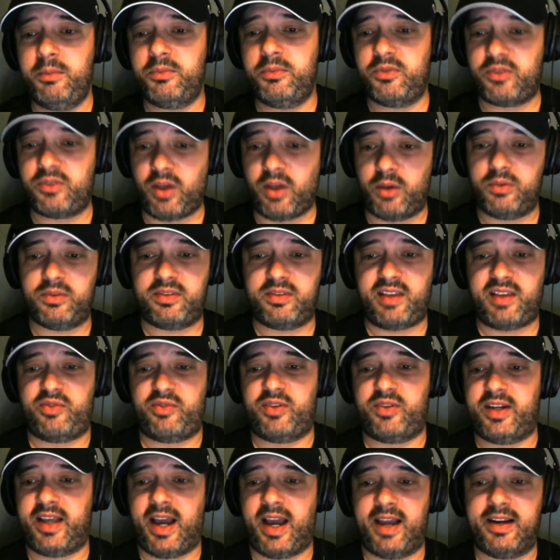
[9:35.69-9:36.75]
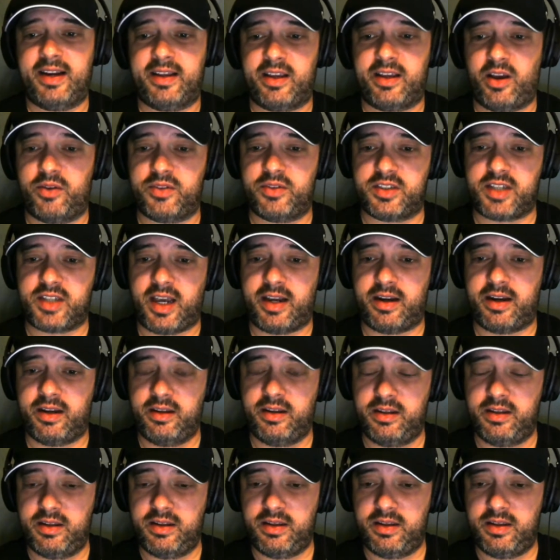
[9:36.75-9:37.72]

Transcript: So definitely Ayling over Taylor.